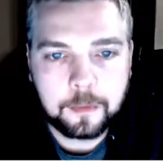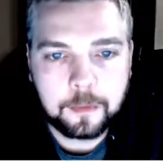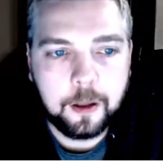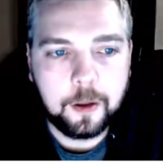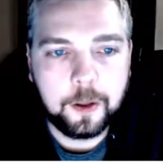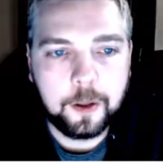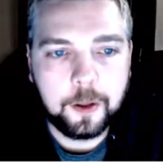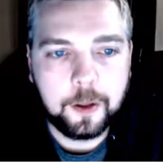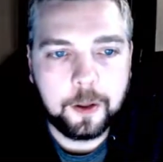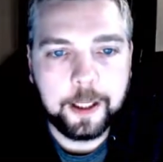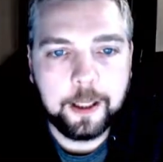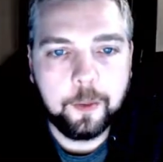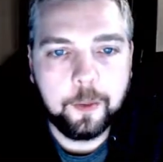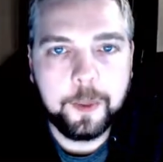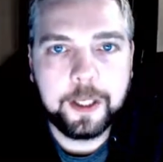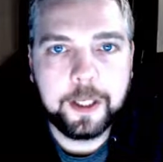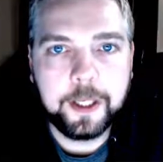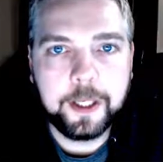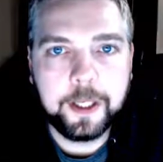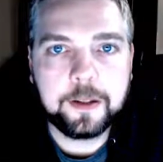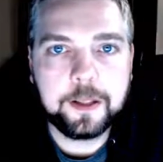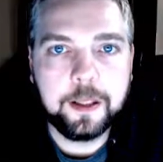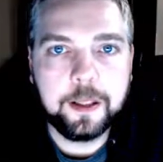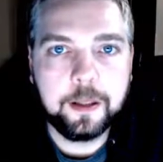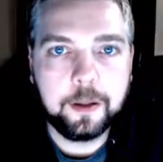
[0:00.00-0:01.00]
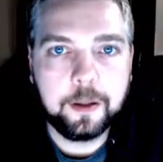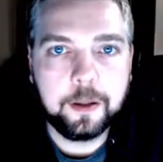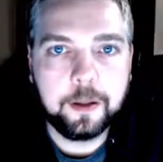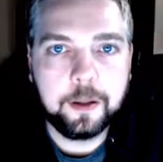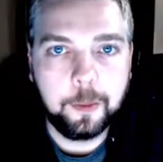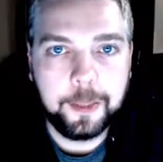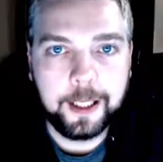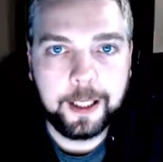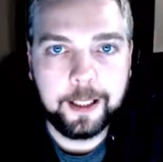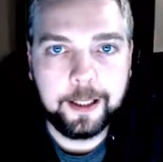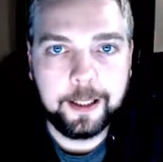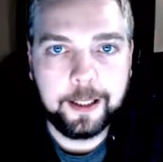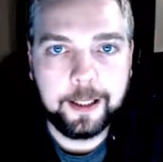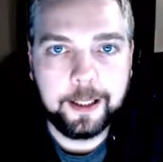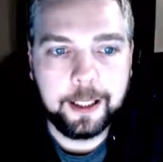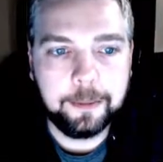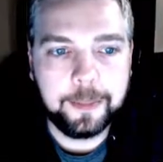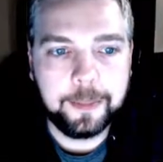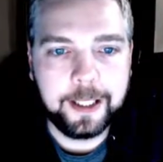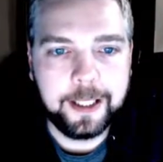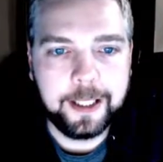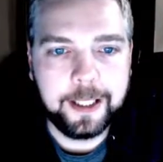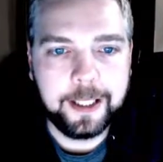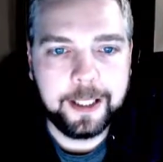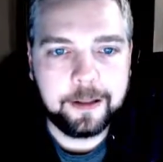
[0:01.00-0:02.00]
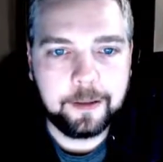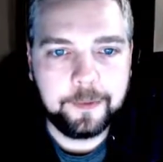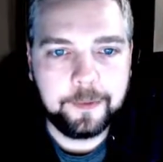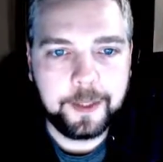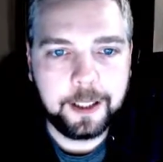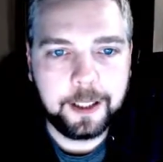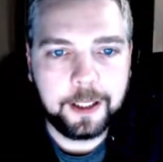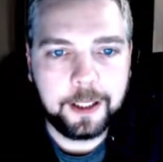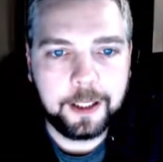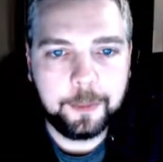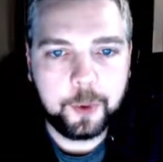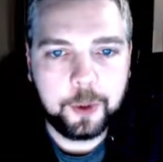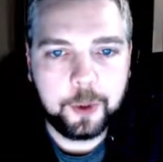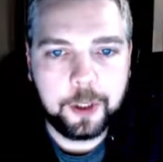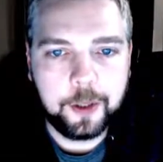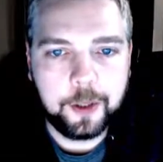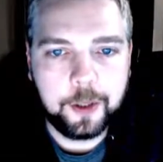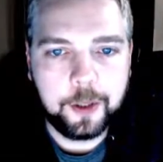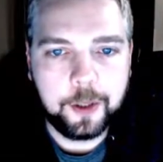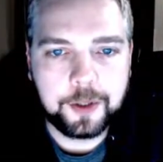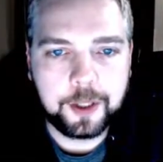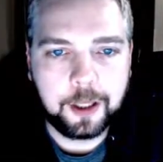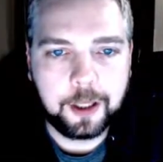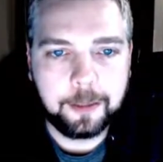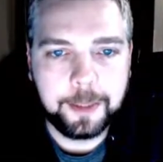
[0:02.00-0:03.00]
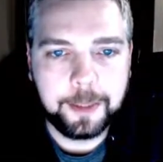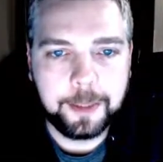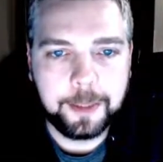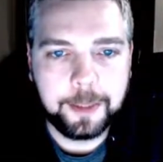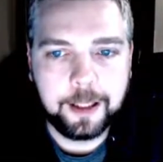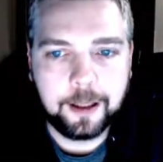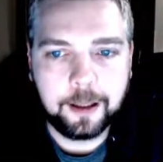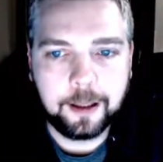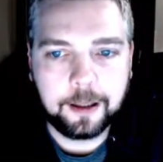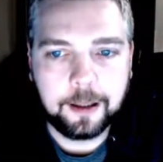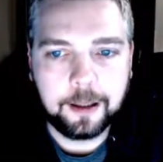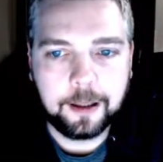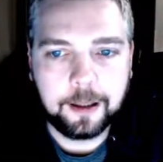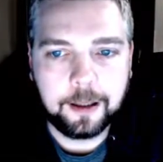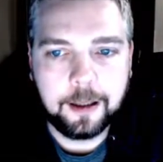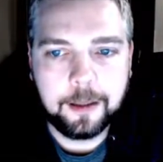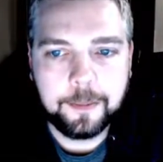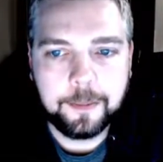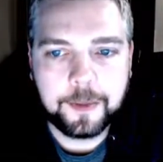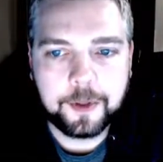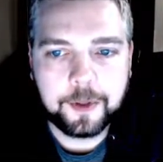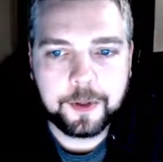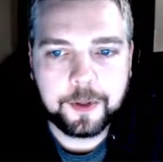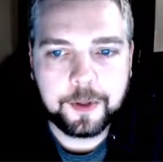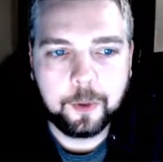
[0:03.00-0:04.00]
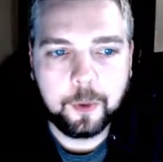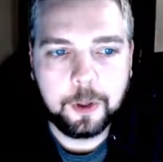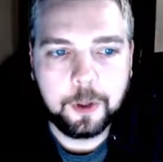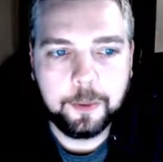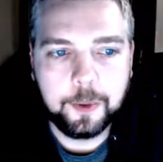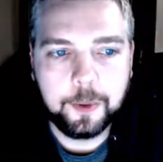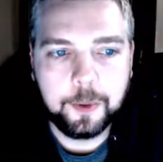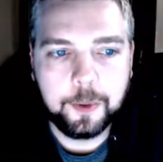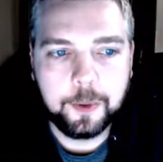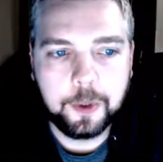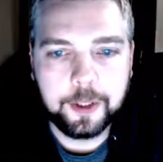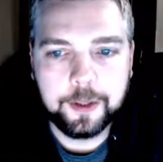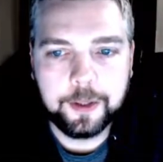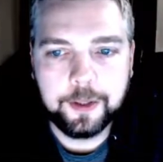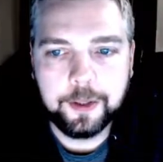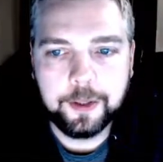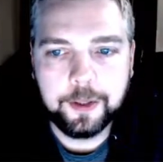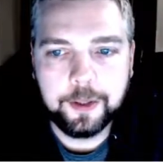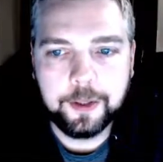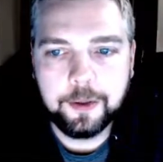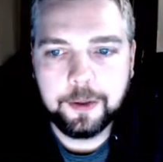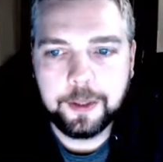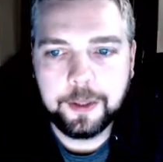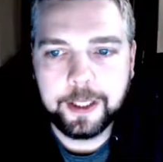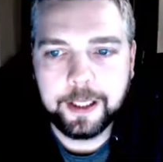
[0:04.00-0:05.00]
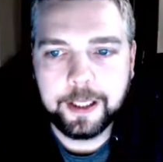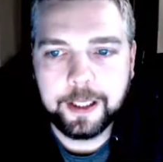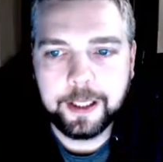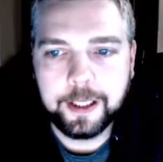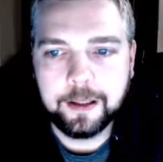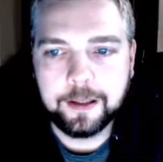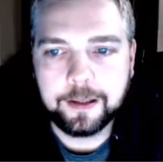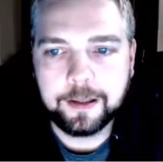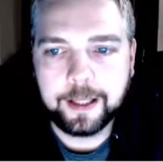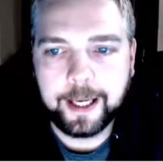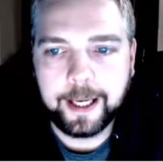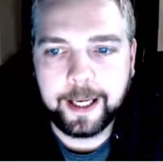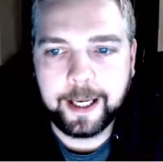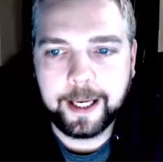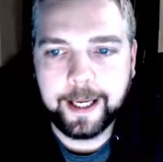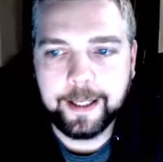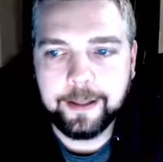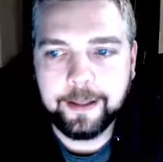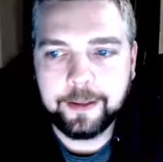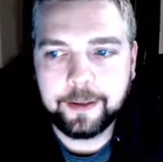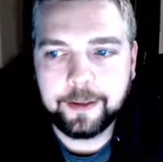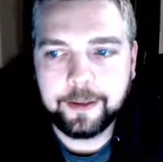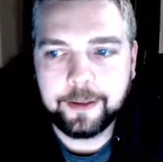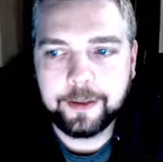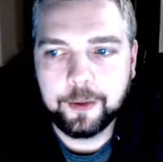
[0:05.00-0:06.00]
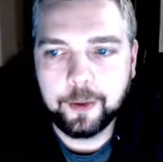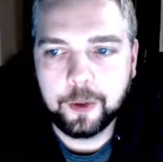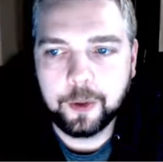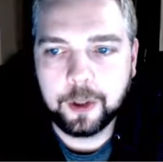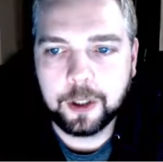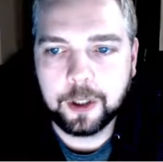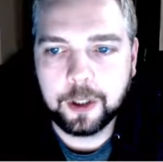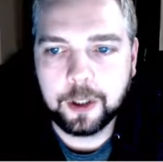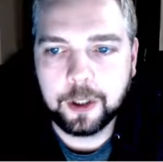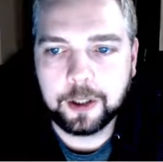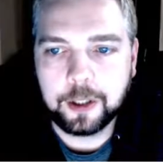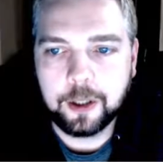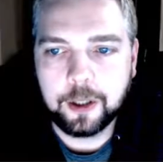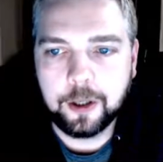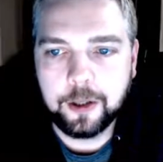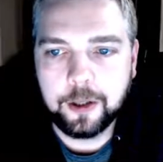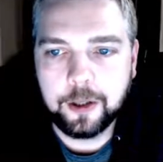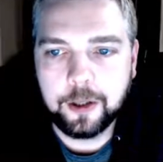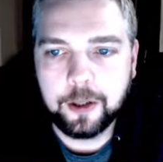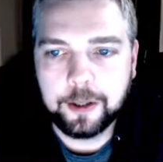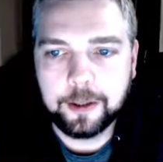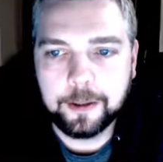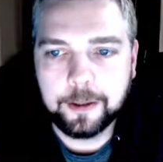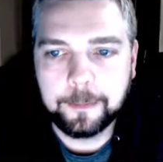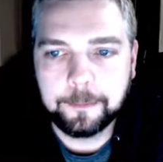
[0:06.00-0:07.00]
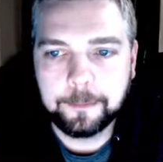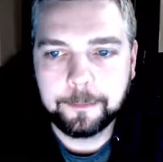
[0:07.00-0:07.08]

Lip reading: Okay, and we can see the domain name is available, hosthobby.com. So what we want to do is add it to our cart.